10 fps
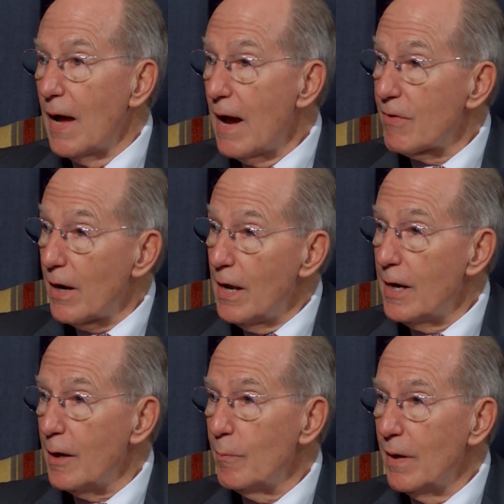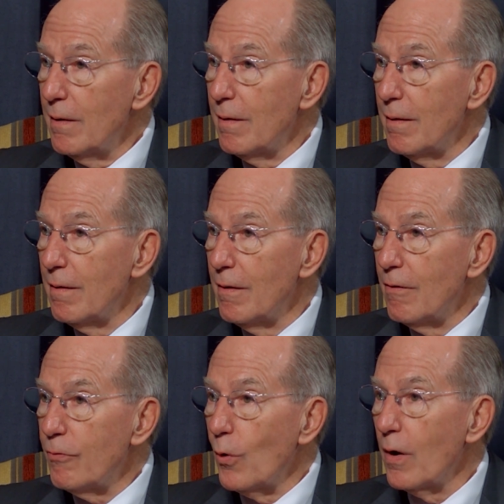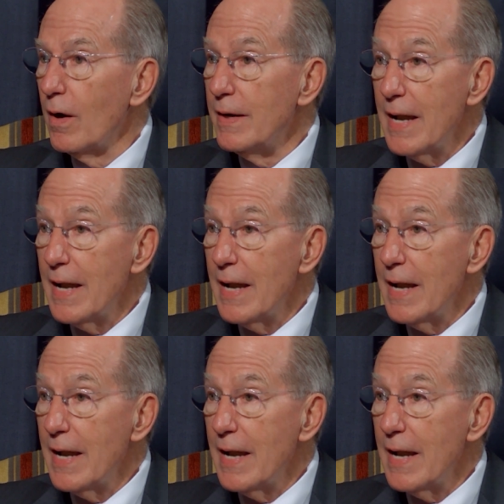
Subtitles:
I have a claim for